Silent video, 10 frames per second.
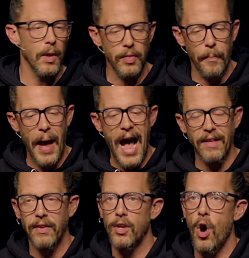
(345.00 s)
The
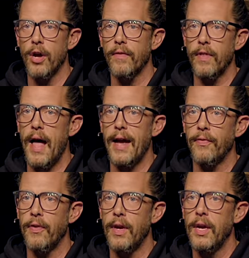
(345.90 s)
passing on of
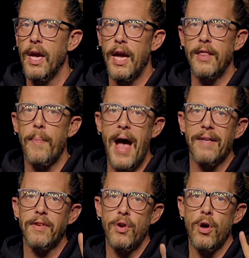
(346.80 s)
life and the
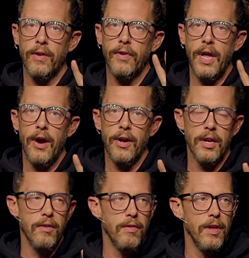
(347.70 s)
passing on of
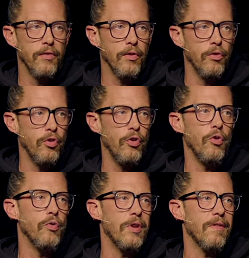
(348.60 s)
inheritance. These are
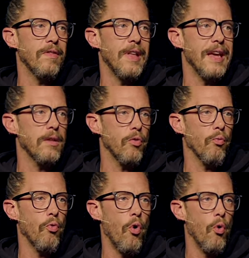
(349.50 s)
two distinct
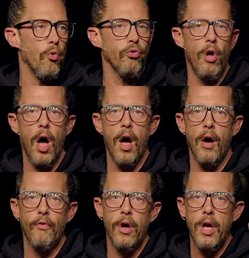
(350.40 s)
roles
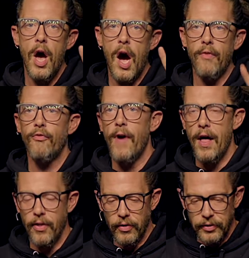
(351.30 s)
of
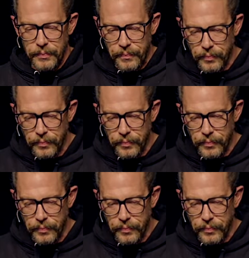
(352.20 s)
fathers.